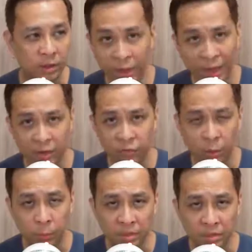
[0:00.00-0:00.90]
If you're doing
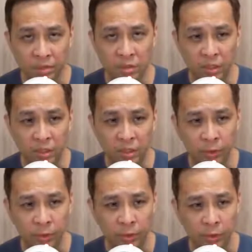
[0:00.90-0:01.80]
any form of business, it
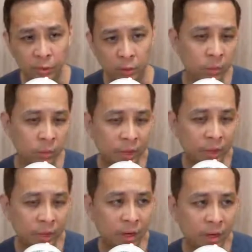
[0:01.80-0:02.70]
can be a
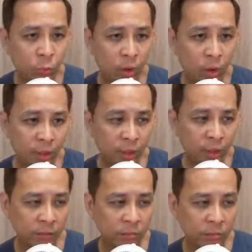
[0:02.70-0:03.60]
printable handout where
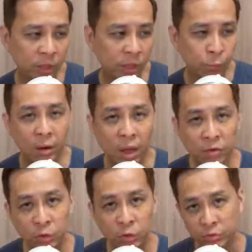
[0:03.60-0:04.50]
they can print
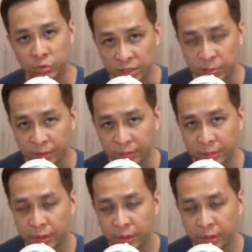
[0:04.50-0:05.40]
out every 3 to 6
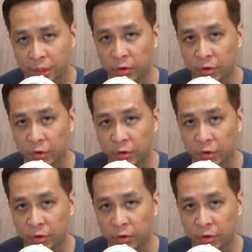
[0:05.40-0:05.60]
months.